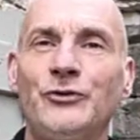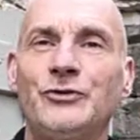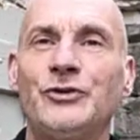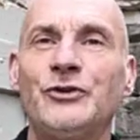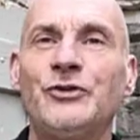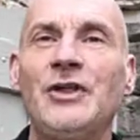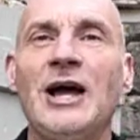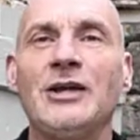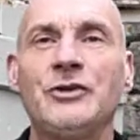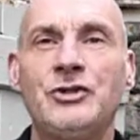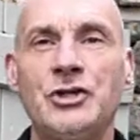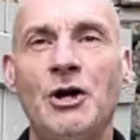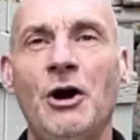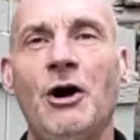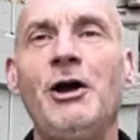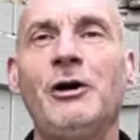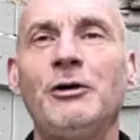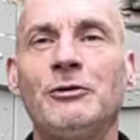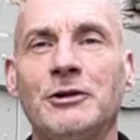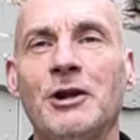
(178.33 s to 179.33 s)
to that
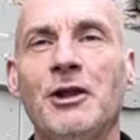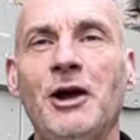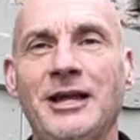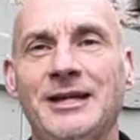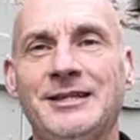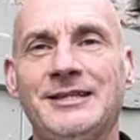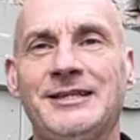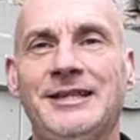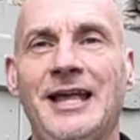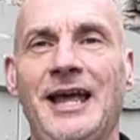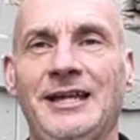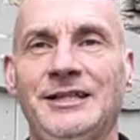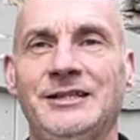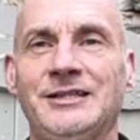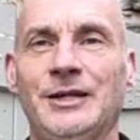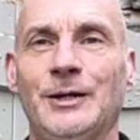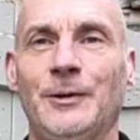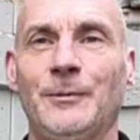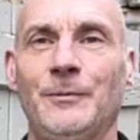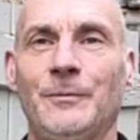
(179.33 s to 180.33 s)
childlike
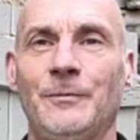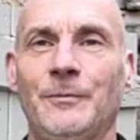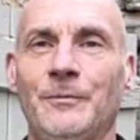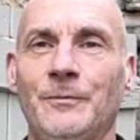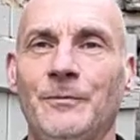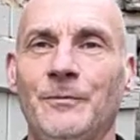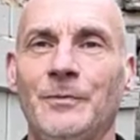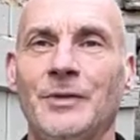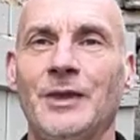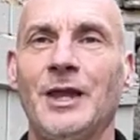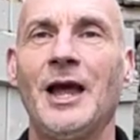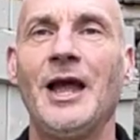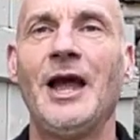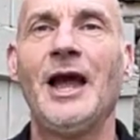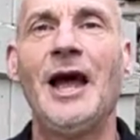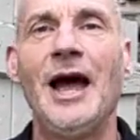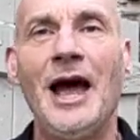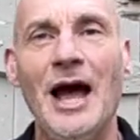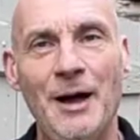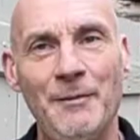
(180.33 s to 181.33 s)
state.
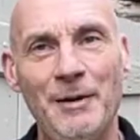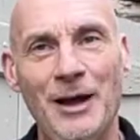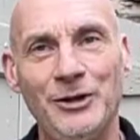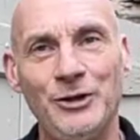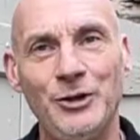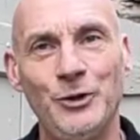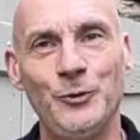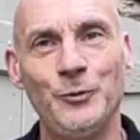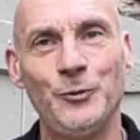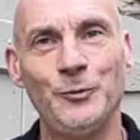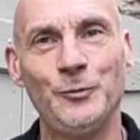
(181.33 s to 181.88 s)
How about you?